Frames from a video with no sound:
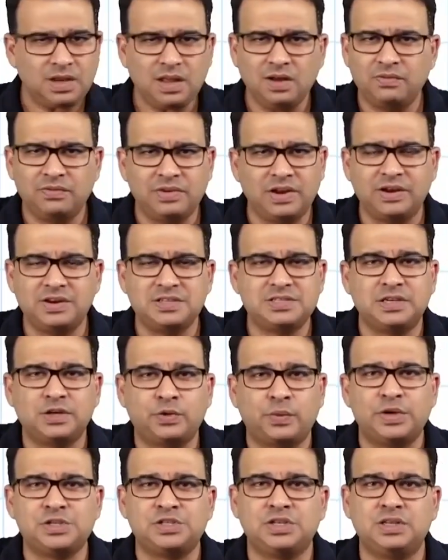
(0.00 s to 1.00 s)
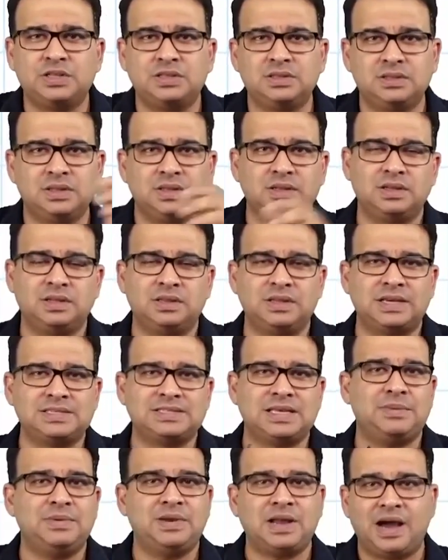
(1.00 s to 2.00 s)
A very recent question in the
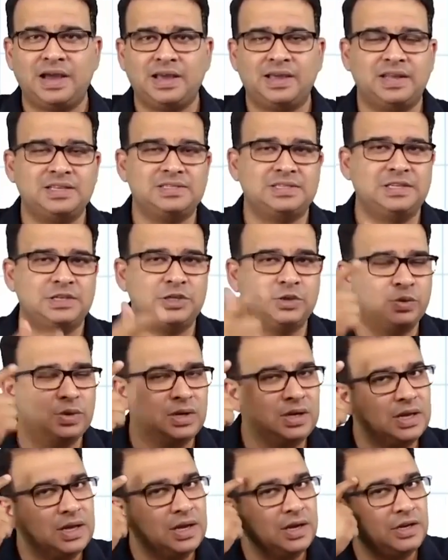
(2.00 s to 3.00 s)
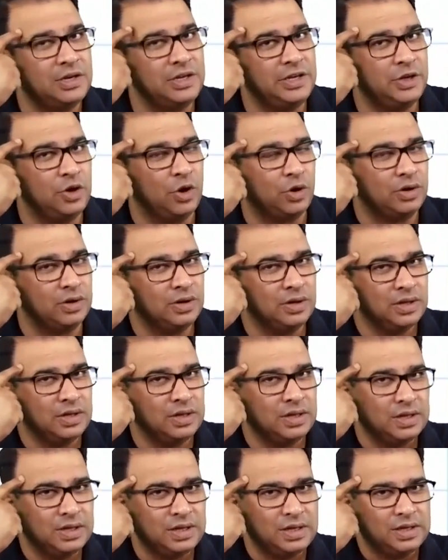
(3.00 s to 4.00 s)
exam in INICT only, pterion.
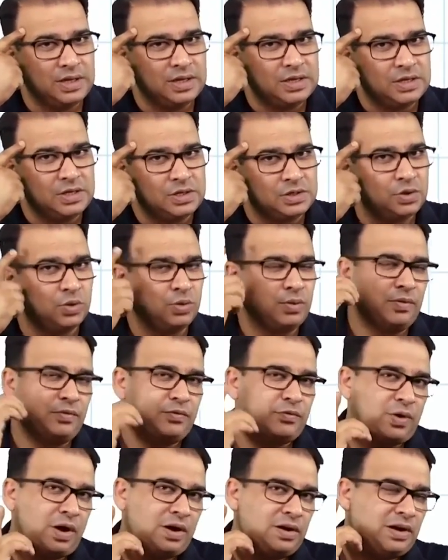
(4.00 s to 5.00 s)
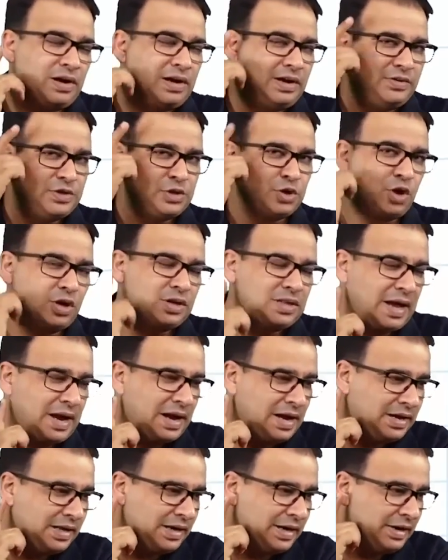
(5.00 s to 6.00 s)
So frontal division or the
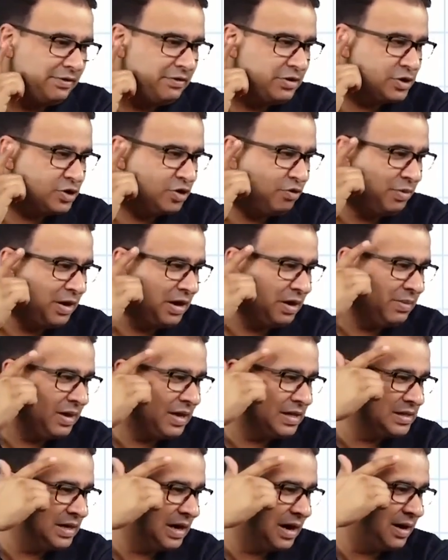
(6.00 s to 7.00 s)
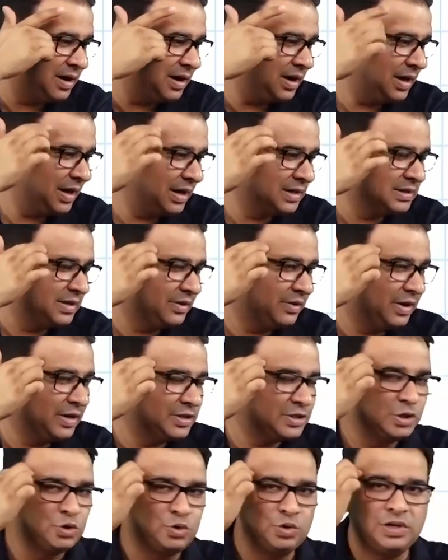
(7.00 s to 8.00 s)
anterior division of middle meningeal artery is in
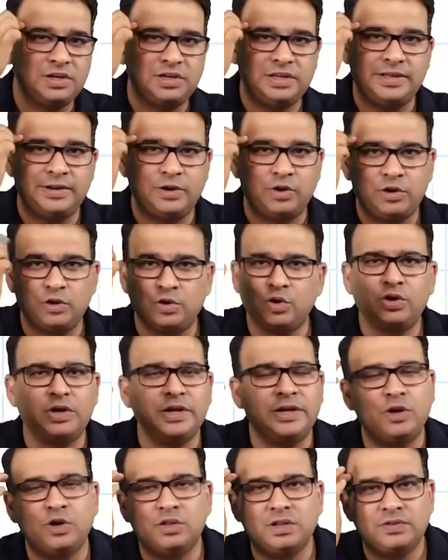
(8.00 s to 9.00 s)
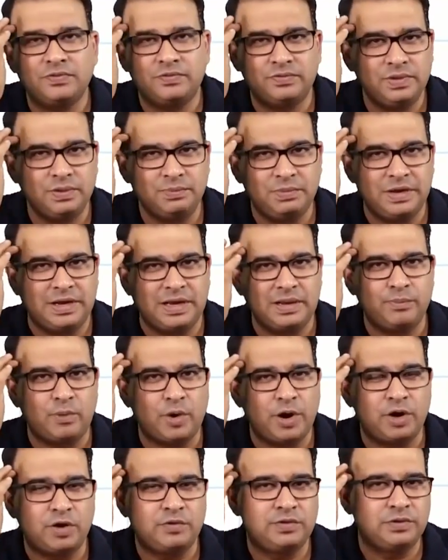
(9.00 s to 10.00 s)
relation to the pterion. You know pterion, the meeting
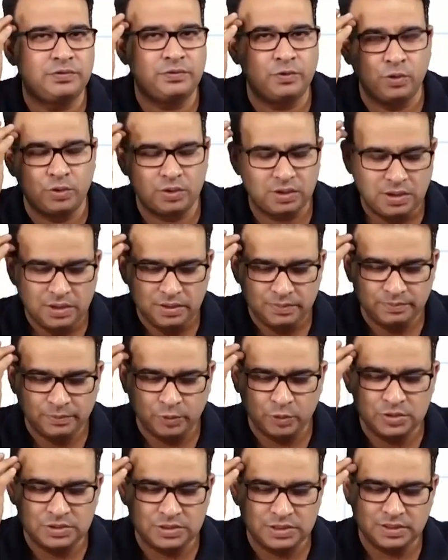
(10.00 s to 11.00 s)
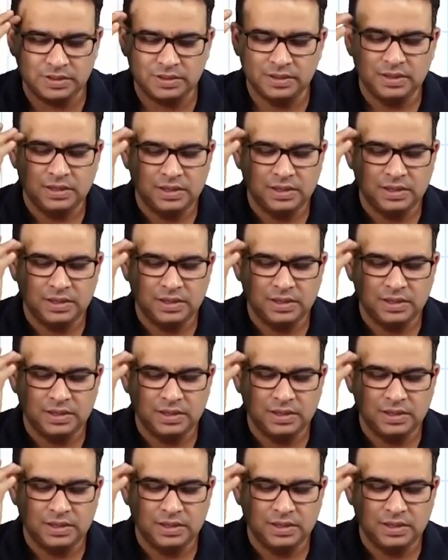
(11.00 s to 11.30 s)
point of the four bones here.